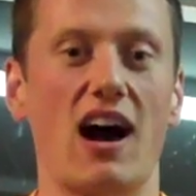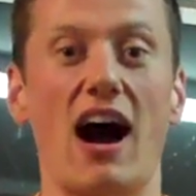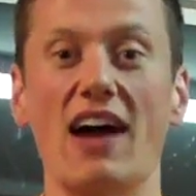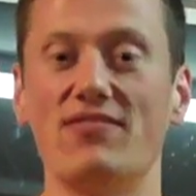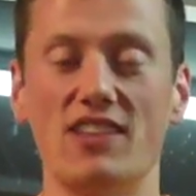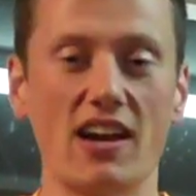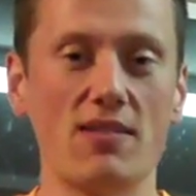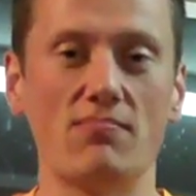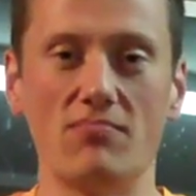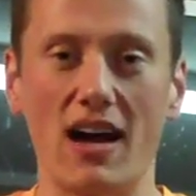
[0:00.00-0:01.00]
I've done
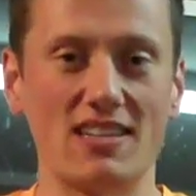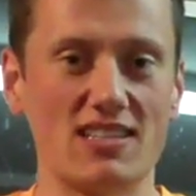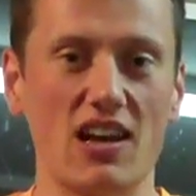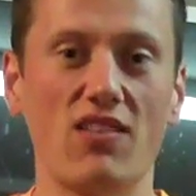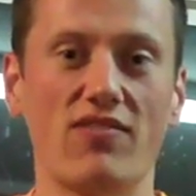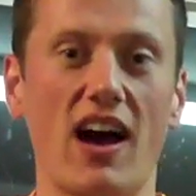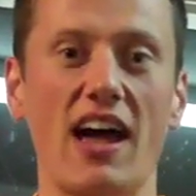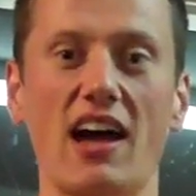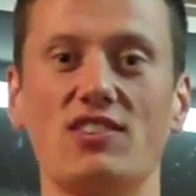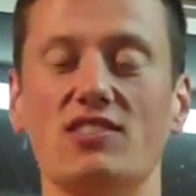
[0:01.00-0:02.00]
it myself. I
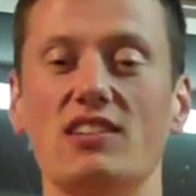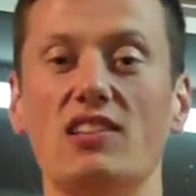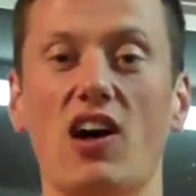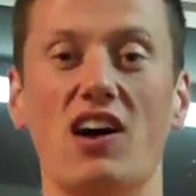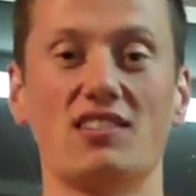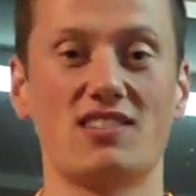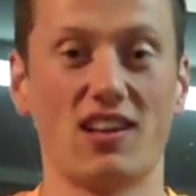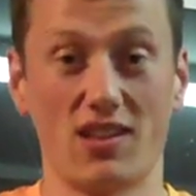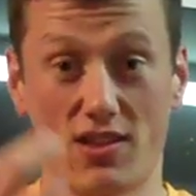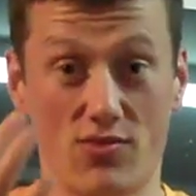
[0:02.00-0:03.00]
actually
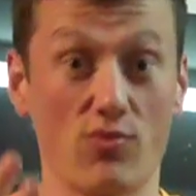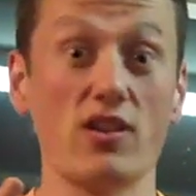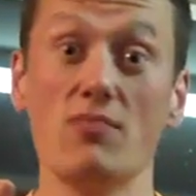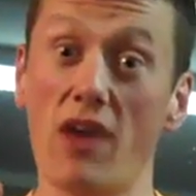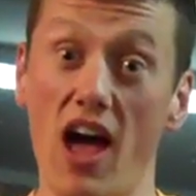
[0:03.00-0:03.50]
lost 3